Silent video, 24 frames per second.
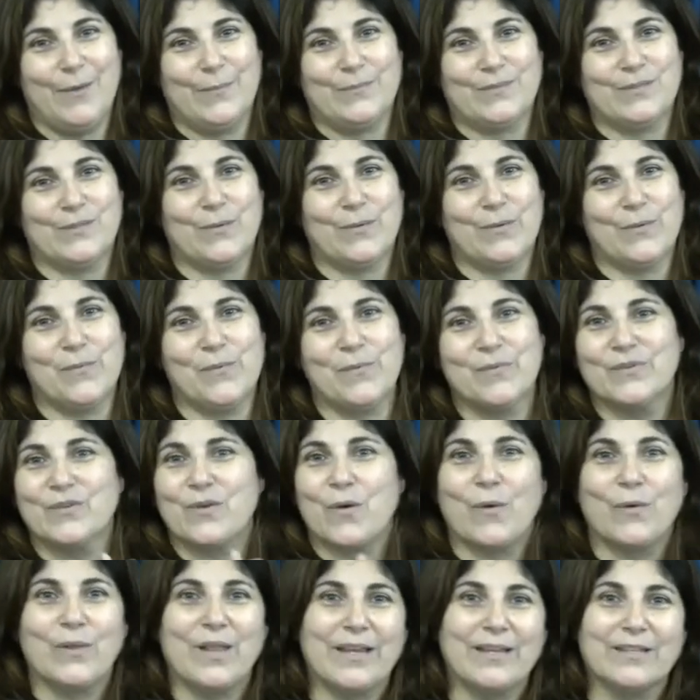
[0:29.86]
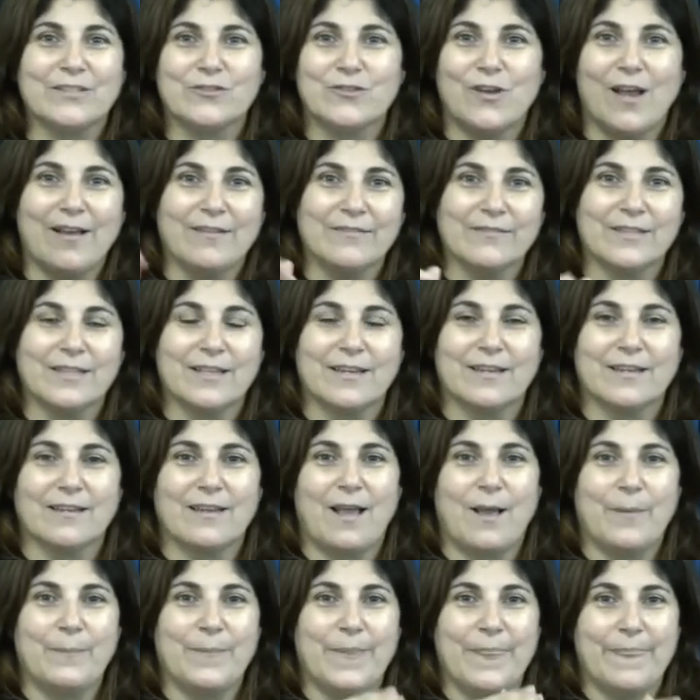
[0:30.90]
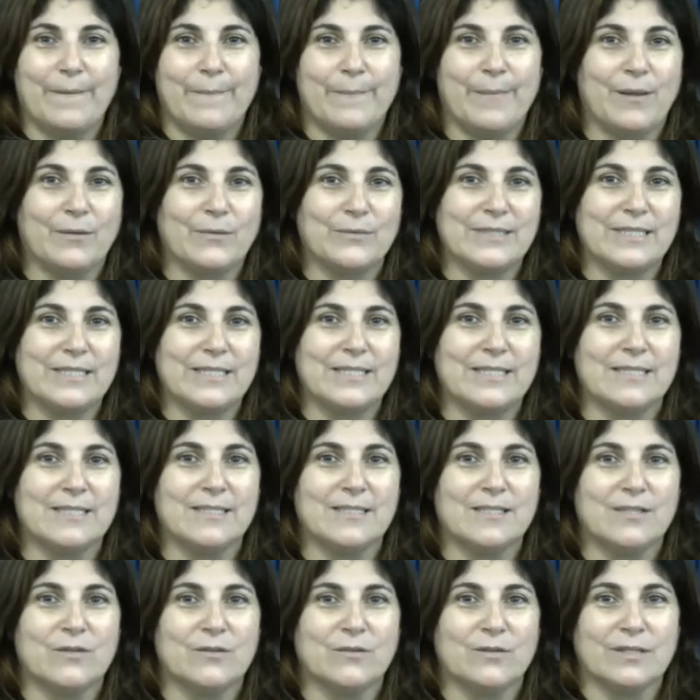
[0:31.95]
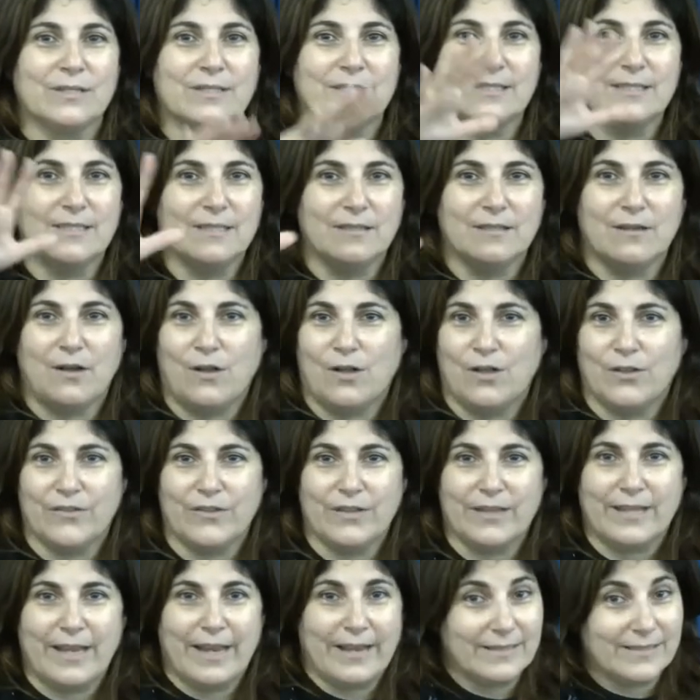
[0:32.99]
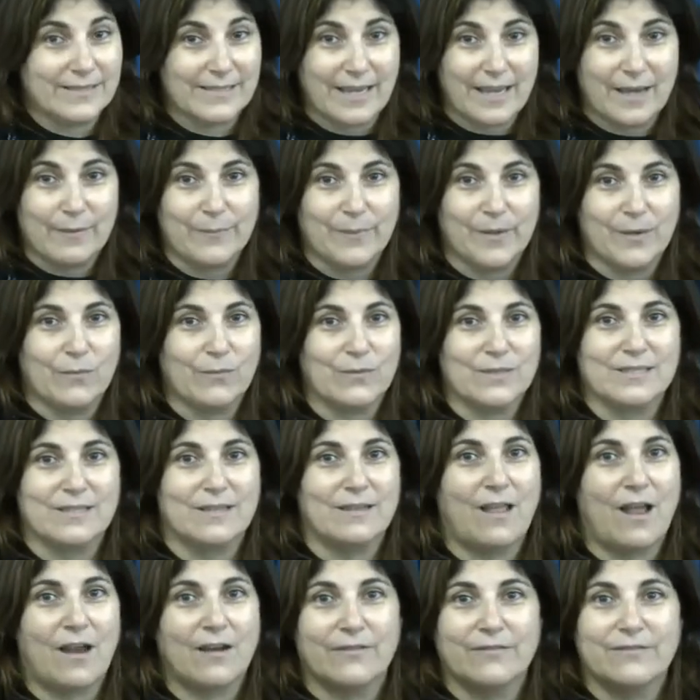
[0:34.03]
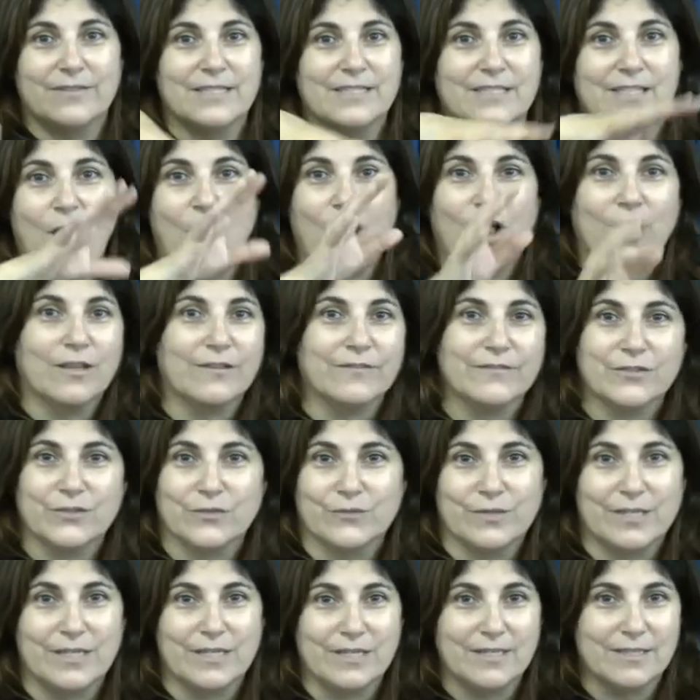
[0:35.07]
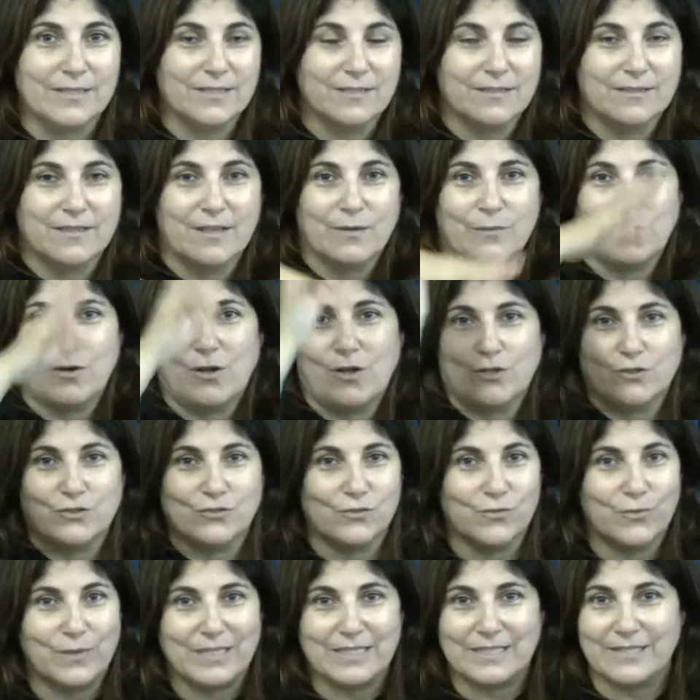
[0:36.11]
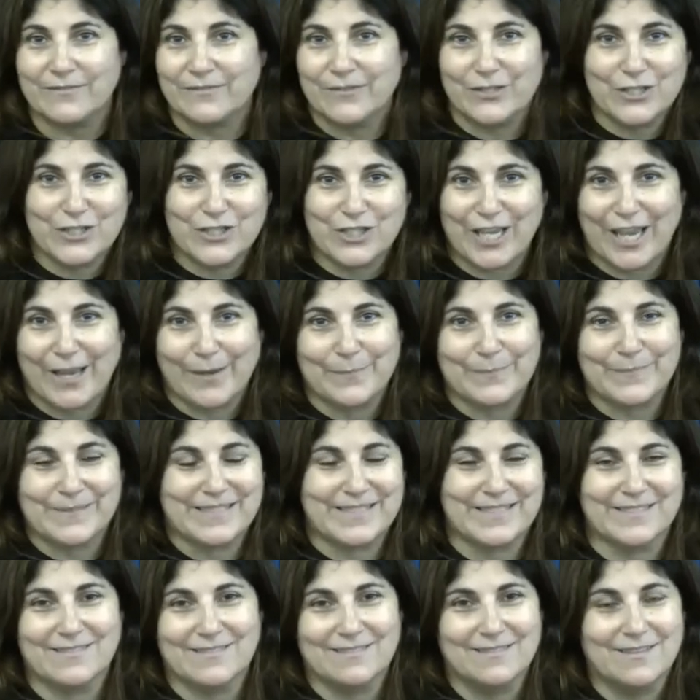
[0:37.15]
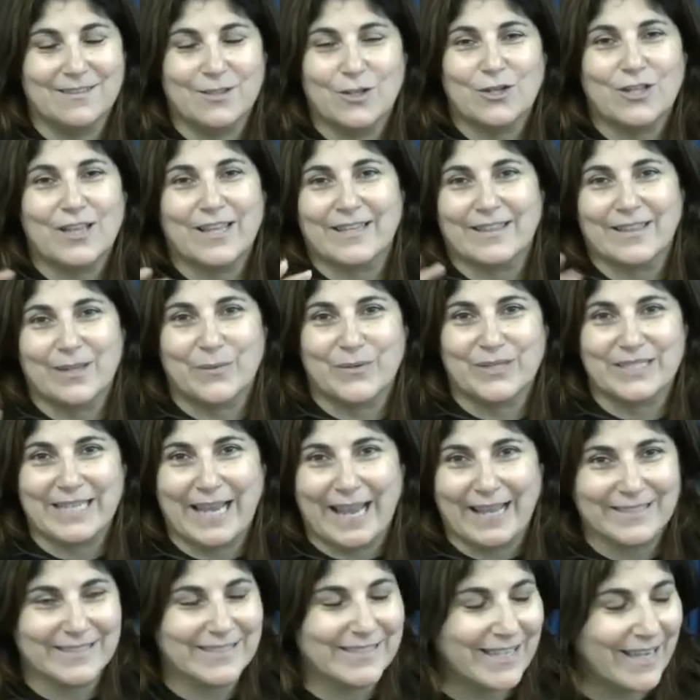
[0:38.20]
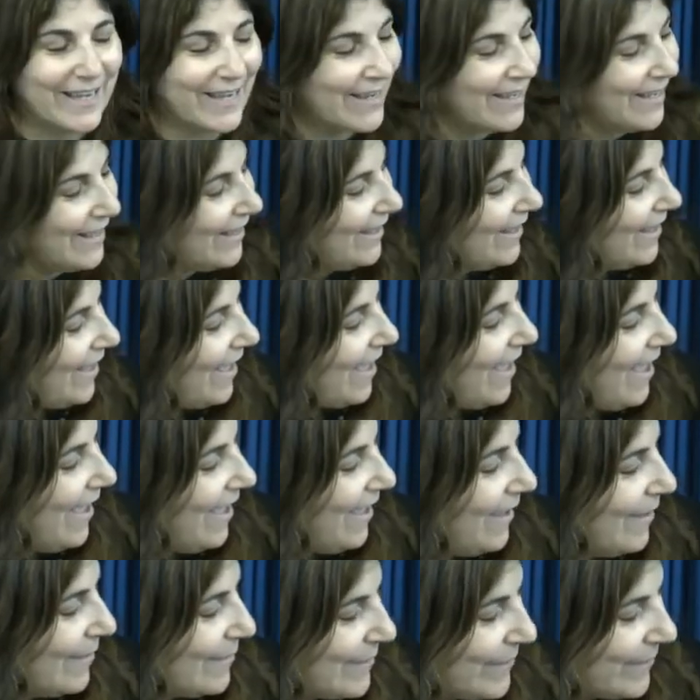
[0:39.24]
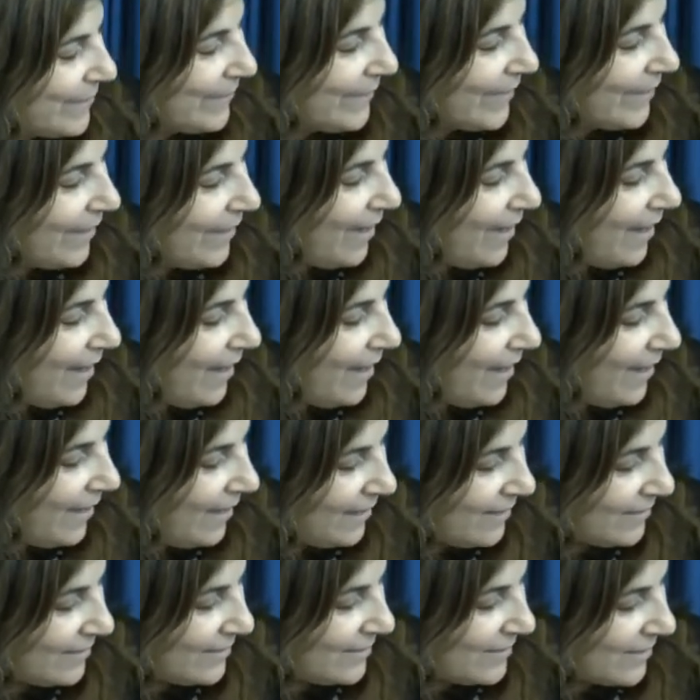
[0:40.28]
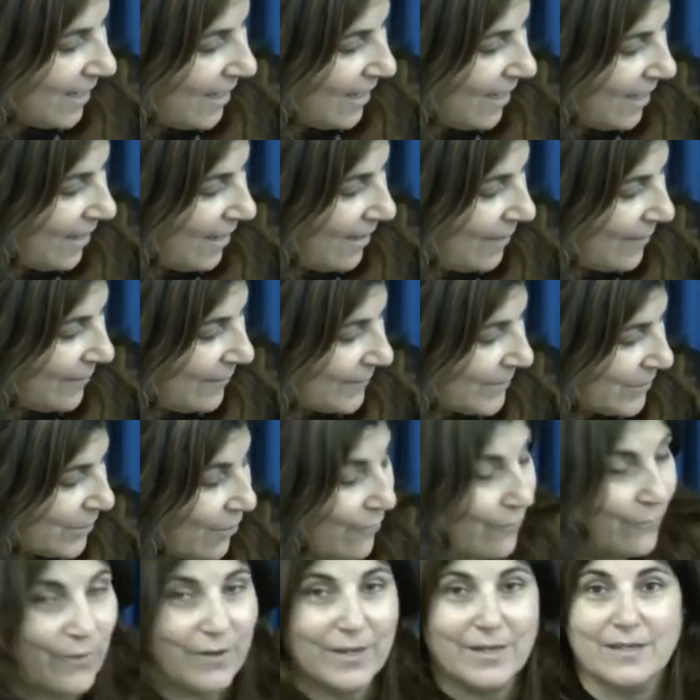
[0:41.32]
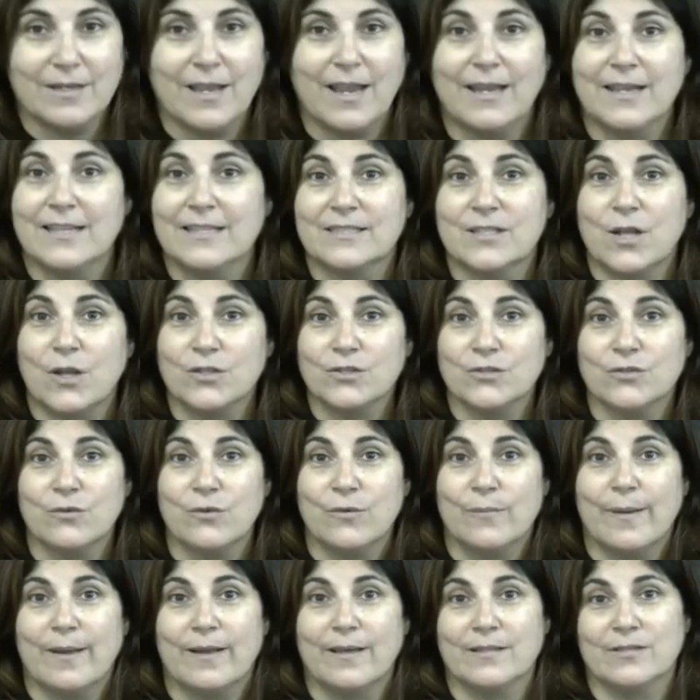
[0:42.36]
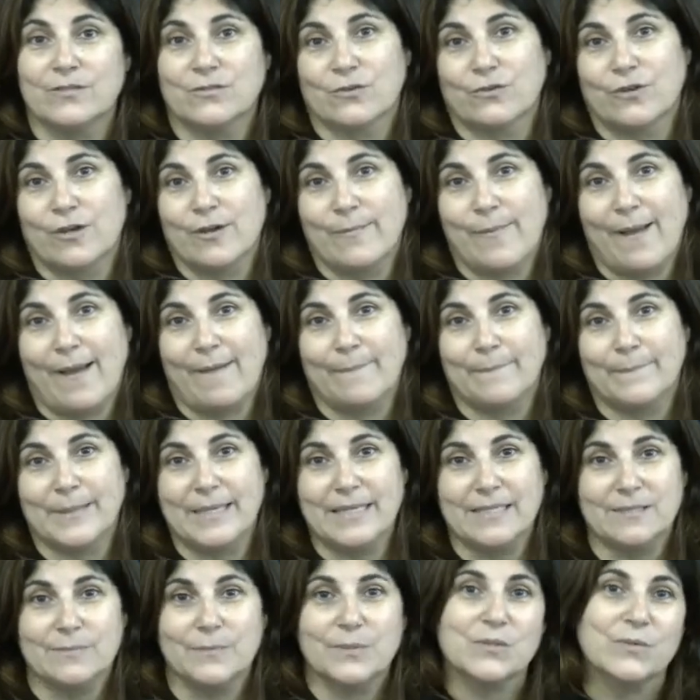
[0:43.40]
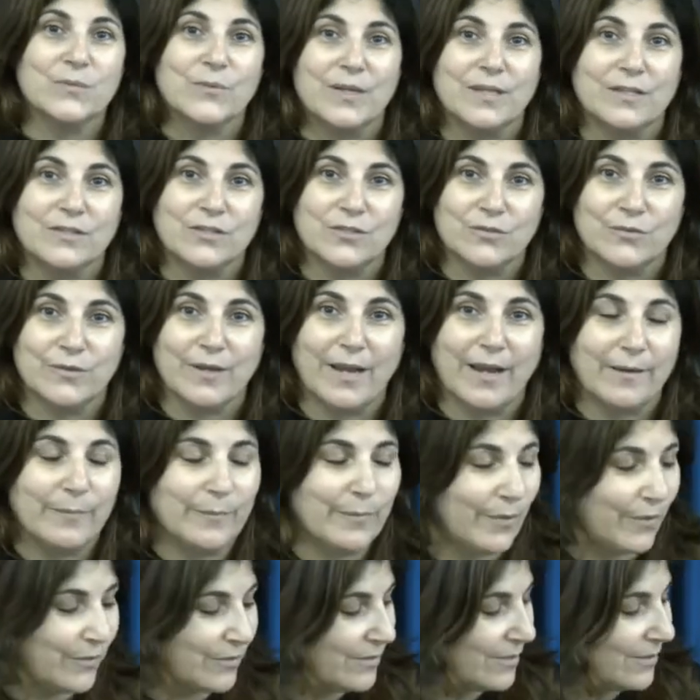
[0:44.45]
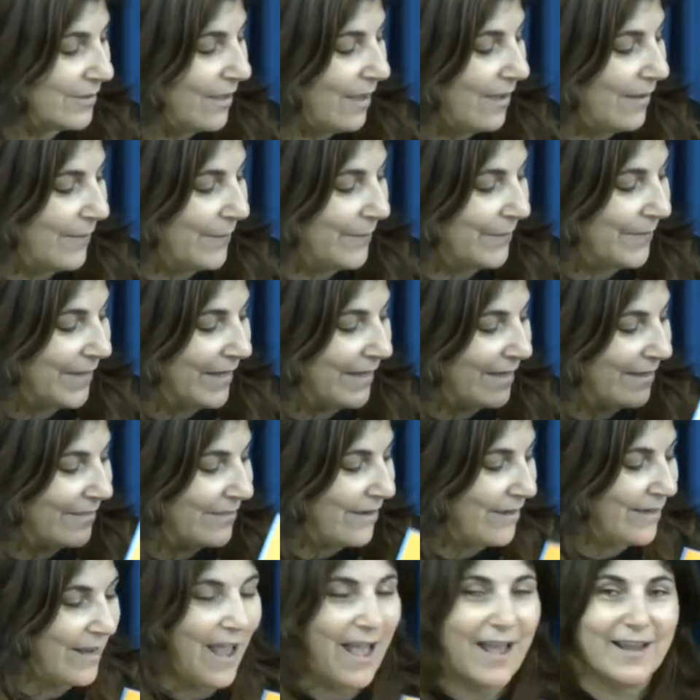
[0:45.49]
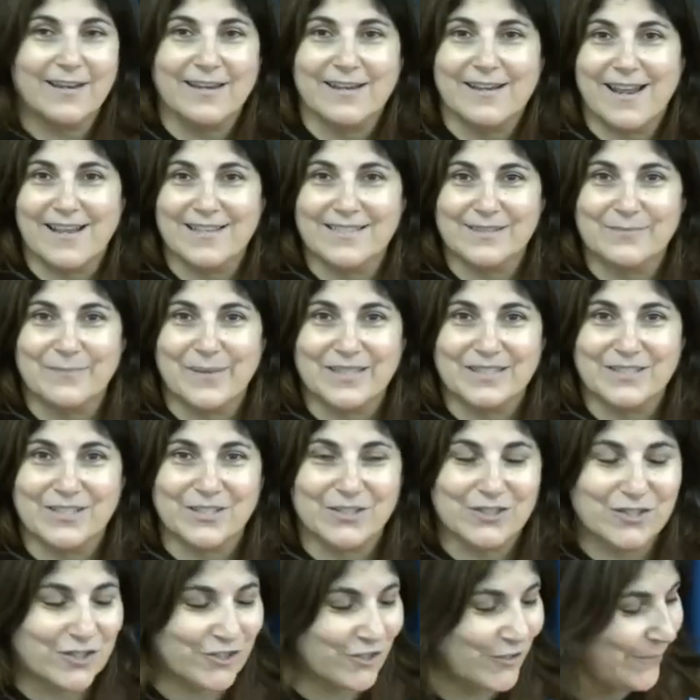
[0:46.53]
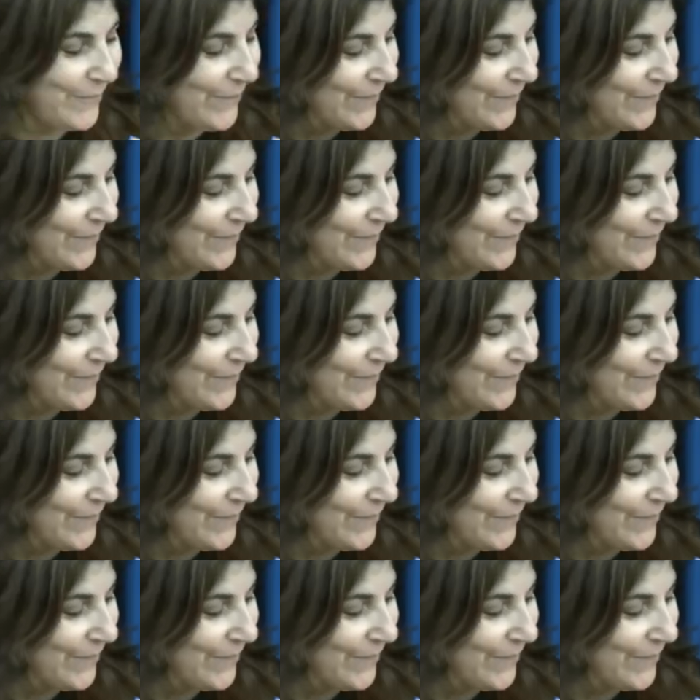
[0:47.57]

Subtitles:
So when we would go like traveling up in the mountains, you can see all the landscaping was a lot of these olive trees, and they were all doing different shapes and looked like they were dancing. So I wanted, and it's also about a story about peace between two neighbors, and I thought it had a nice message.